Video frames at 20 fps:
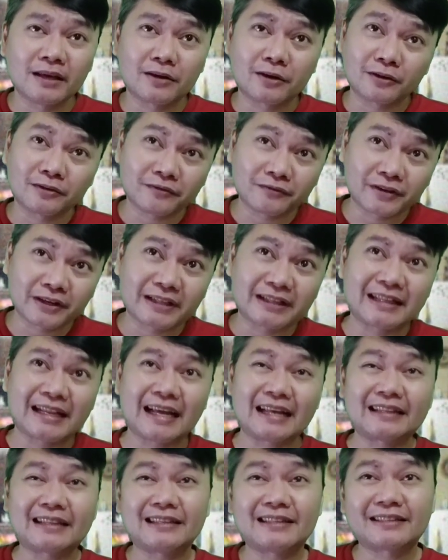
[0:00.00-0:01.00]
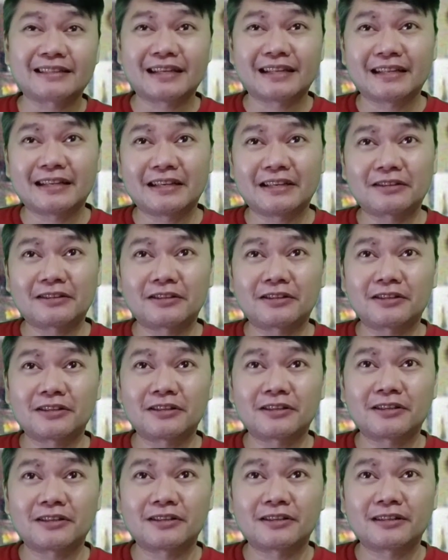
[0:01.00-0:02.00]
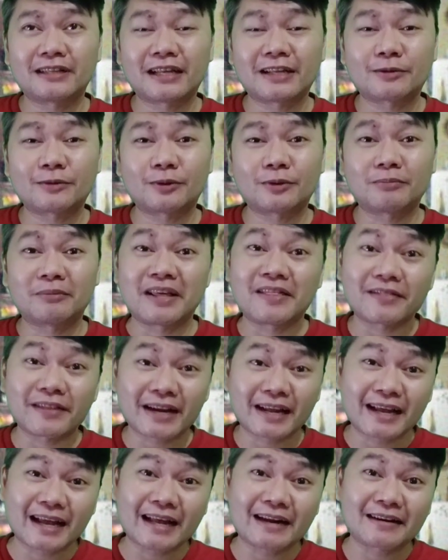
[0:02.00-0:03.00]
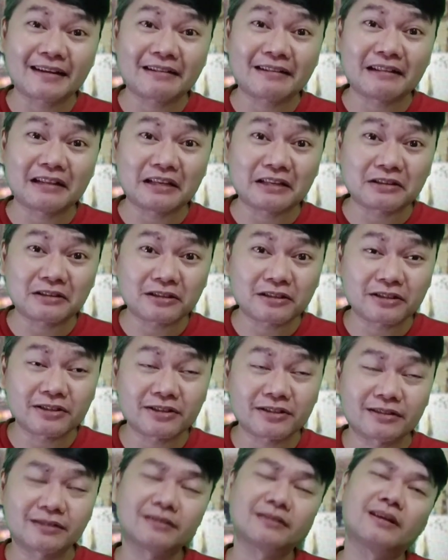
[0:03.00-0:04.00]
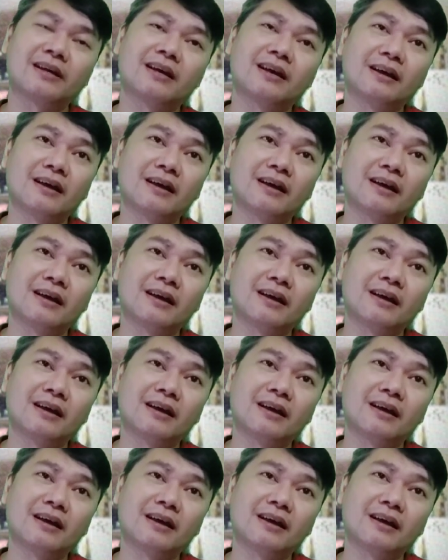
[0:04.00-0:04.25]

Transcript: convert natin sa liter, that would be 300 liters.